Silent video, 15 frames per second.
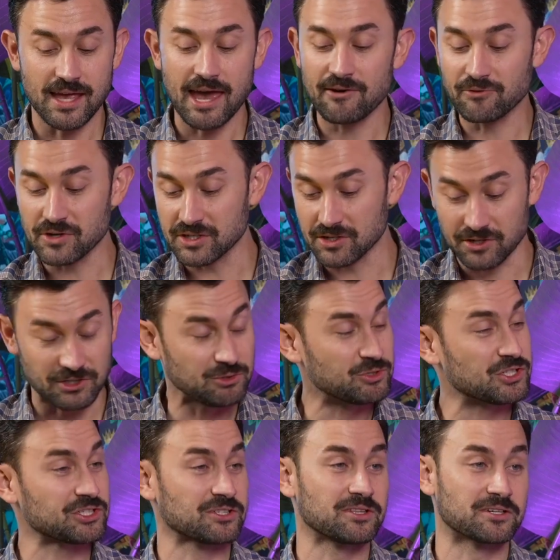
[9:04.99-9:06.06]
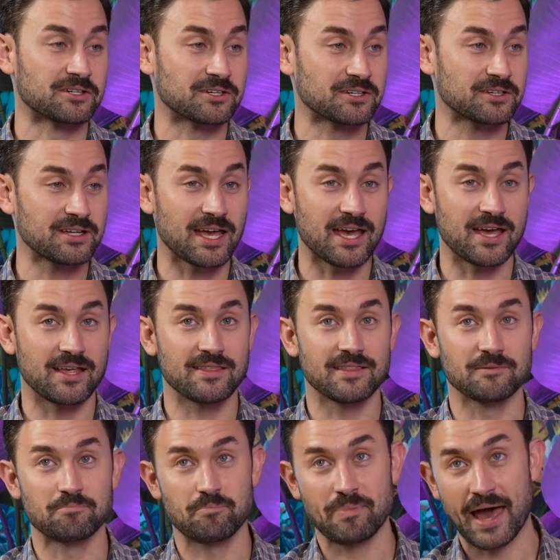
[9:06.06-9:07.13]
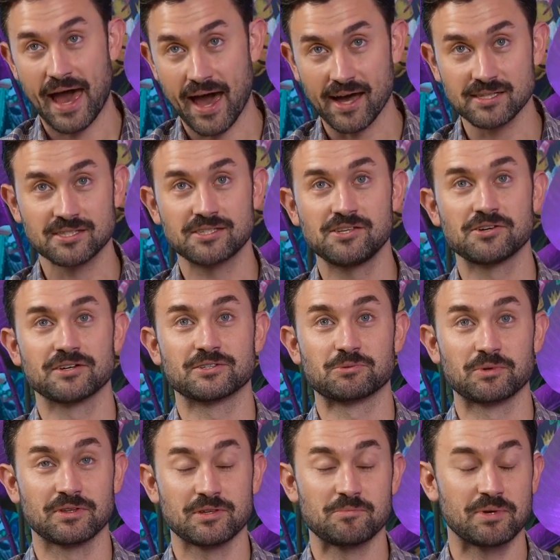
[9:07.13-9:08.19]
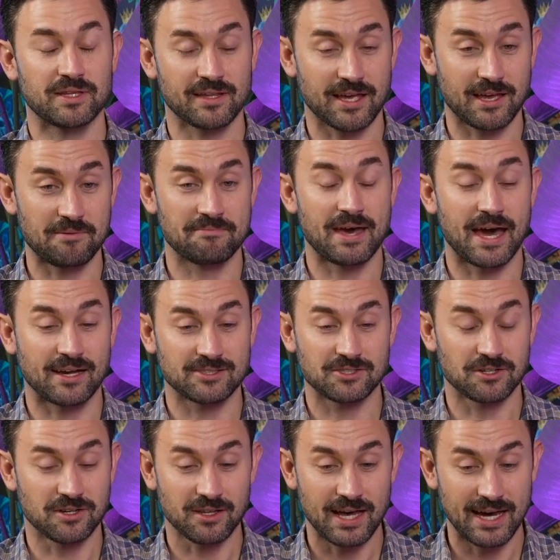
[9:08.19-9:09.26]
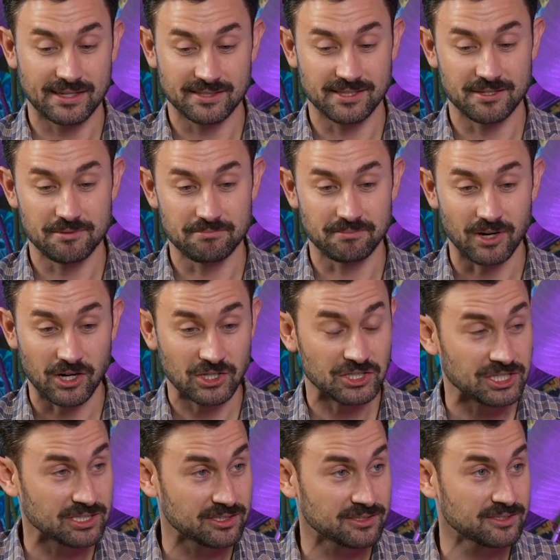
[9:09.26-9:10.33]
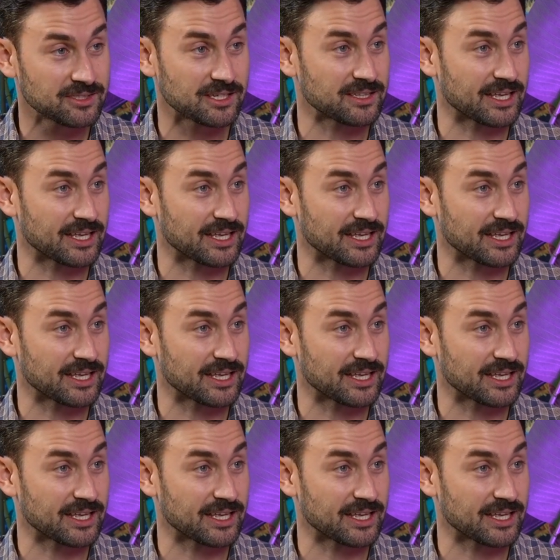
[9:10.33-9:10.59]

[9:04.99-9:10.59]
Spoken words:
every year you just learn. And the past year has really been like a masterclass in margins and